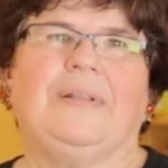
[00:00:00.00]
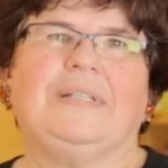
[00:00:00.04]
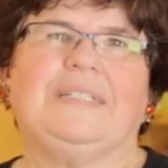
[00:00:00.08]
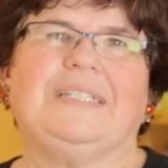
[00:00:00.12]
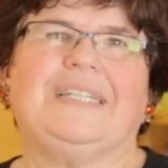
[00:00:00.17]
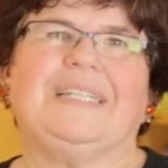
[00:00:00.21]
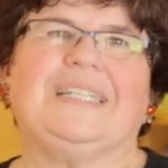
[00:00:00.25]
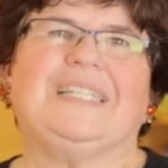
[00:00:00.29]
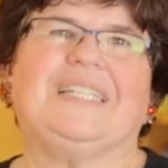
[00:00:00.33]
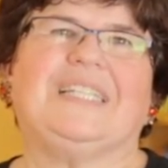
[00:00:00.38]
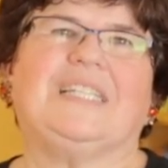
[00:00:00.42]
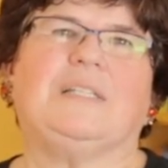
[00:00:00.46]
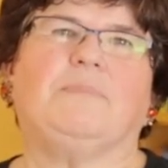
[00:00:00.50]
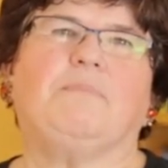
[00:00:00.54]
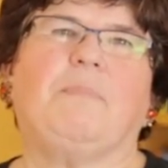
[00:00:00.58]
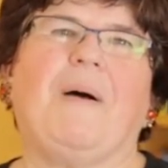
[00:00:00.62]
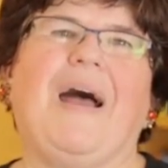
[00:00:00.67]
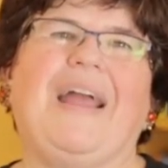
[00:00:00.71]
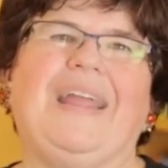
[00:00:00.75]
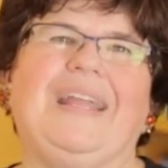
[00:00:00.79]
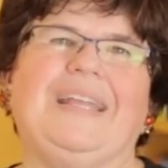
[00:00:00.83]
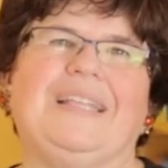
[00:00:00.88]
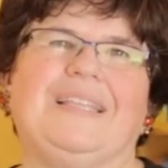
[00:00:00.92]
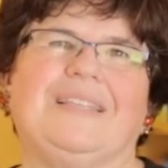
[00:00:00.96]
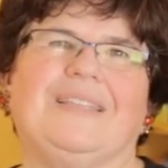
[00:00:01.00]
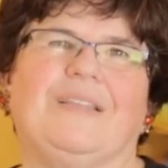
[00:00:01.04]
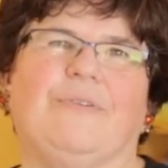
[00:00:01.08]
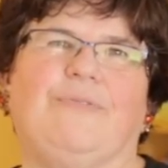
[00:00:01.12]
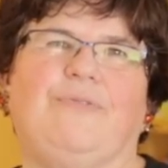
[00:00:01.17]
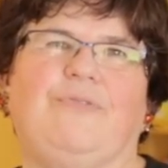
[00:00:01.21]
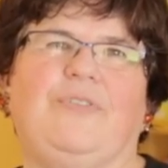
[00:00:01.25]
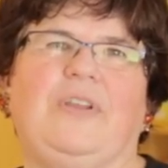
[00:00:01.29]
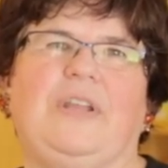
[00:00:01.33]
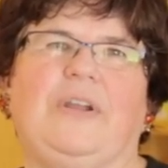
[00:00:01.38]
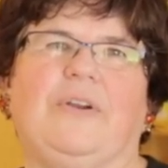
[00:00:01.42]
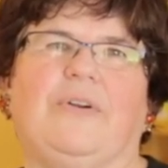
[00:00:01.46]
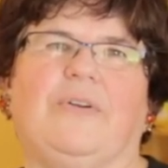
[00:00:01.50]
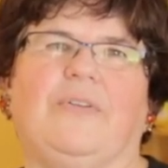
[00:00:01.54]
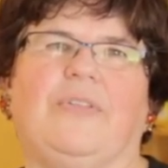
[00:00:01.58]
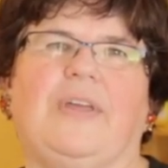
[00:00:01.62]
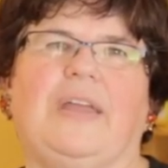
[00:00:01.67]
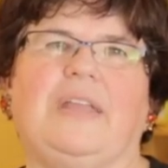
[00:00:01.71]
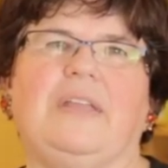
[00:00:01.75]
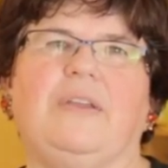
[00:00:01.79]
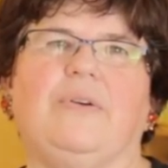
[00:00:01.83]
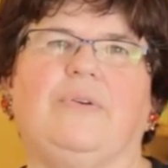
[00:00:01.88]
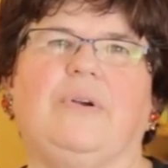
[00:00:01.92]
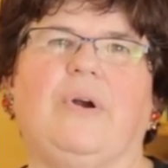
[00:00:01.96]
despite the fear,
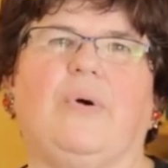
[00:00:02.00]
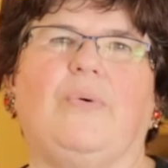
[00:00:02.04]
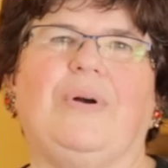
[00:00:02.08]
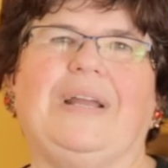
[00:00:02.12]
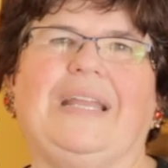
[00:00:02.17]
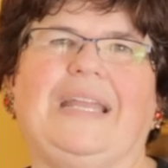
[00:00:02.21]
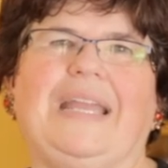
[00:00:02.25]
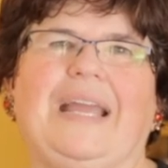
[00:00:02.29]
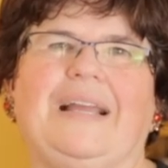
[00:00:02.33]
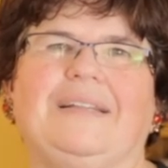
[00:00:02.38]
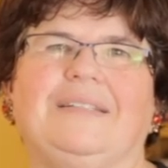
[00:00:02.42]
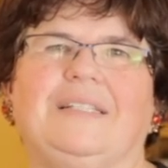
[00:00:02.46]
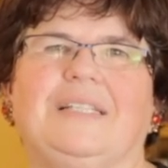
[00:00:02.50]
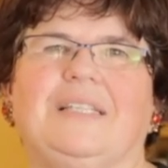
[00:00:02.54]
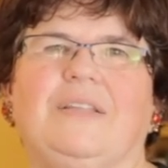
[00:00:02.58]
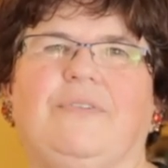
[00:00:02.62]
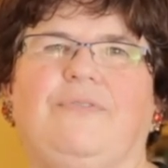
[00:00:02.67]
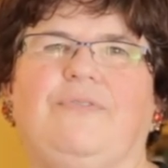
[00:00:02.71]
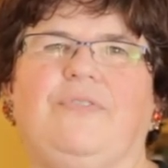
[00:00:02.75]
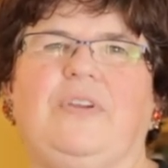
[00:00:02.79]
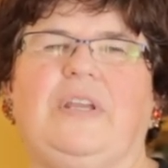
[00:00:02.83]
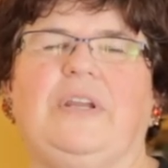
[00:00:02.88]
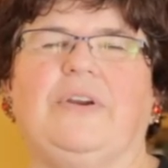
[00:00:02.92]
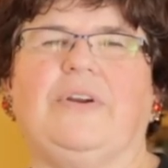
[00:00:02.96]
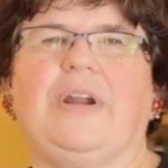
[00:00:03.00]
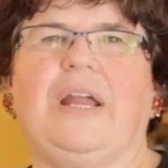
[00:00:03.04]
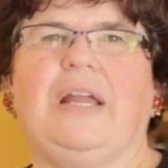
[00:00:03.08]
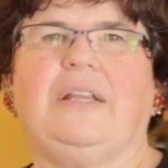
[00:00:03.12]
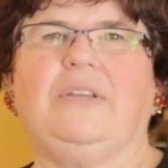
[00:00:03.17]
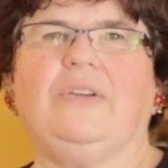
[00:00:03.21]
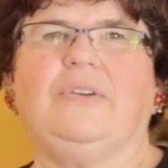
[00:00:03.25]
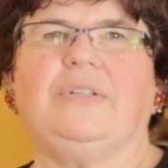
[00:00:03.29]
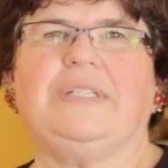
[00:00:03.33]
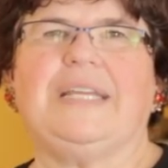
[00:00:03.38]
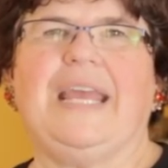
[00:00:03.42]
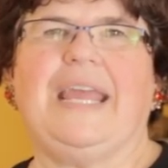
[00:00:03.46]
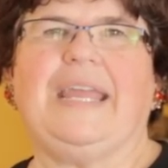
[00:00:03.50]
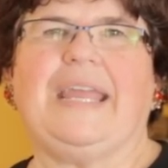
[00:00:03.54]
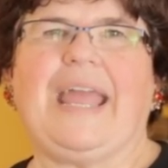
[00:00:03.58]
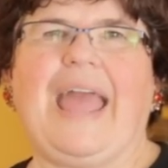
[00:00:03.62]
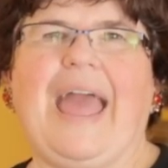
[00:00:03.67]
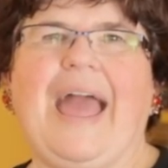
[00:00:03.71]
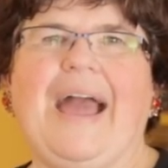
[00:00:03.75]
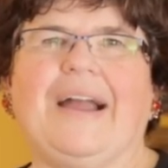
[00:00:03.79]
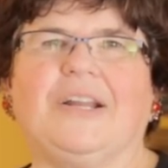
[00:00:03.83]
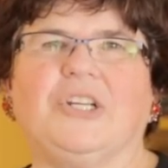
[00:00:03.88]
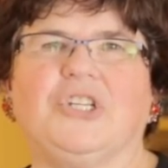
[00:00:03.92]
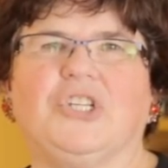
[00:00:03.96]
that you go against the fear and you take
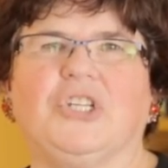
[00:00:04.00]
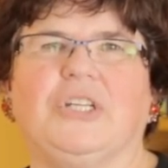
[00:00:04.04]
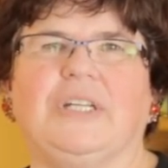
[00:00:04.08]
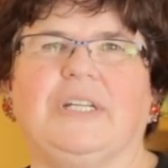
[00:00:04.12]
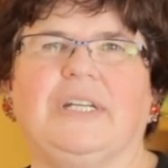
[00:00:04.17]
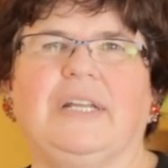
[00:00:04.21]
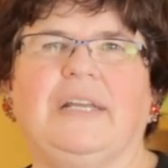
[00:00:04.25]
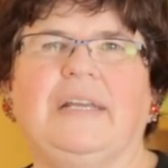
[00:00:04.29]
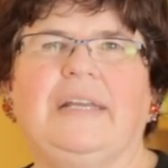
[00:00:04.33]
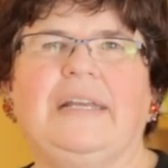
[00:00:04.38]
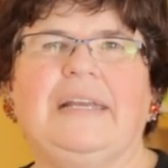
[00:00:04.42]
action.